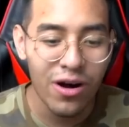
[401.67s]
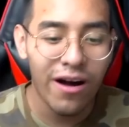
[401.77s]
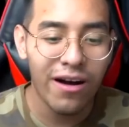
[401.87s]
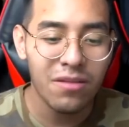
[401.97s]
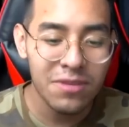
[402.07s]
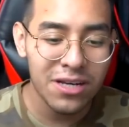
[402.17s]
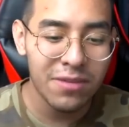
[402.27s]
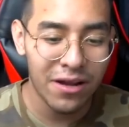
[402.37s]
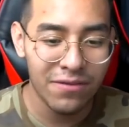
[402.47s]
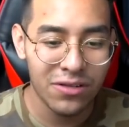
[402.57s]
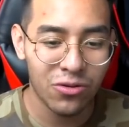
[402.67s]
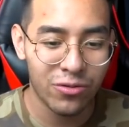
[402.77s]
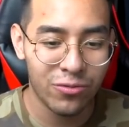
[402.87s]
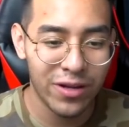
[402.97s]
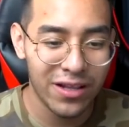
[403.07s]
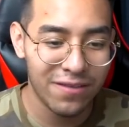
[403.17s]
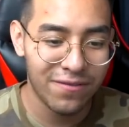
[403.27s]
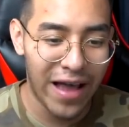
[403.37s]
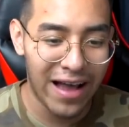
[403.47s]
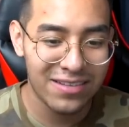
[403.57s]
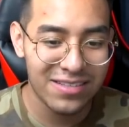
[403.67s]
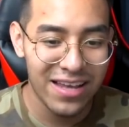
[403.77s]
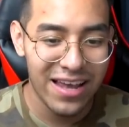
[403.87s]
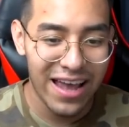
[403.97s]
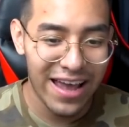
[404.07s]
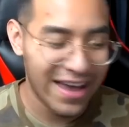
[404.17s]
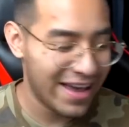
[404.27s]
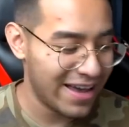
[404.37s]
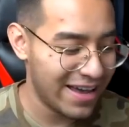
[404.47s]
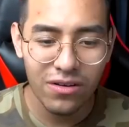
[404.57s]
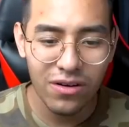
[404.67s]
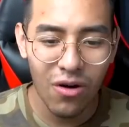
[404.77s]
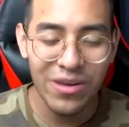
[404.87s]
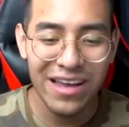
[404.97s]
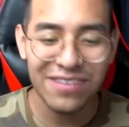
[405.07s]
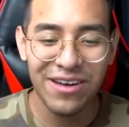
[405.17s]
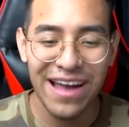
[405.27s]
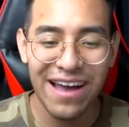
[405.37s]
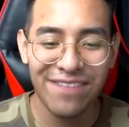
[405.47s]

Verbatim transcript: Alright, let me check my inventory really fast. And, oh yeah, so I have